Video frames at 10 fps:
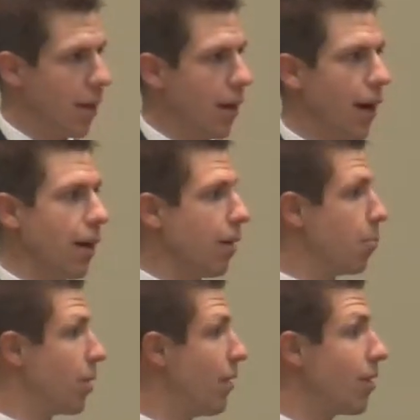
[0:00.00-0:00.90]
I,
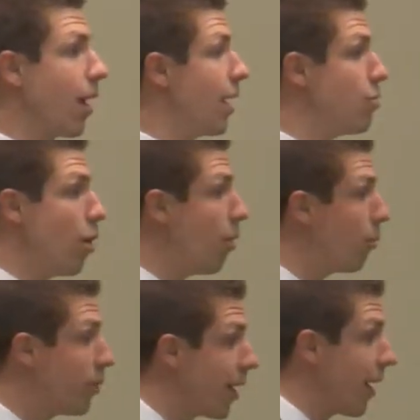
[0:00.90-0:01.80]
beloved, I
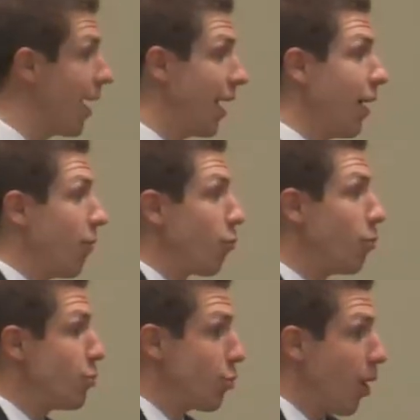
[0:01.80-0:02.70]
know that I have
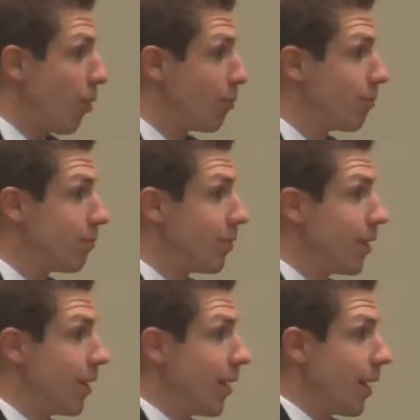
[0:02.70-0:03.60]
room to grow,
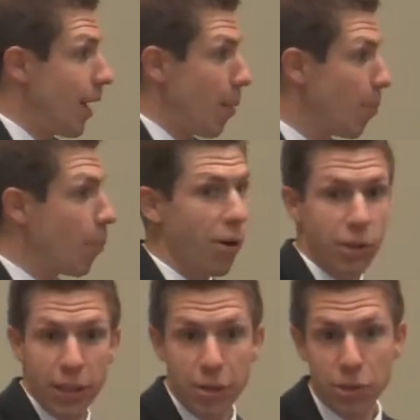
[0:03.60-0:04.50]
and I'm part
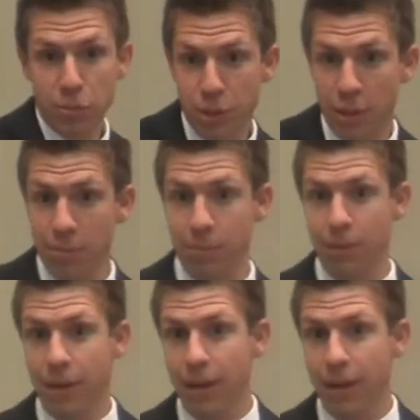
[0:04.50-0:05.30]
of the leadership team.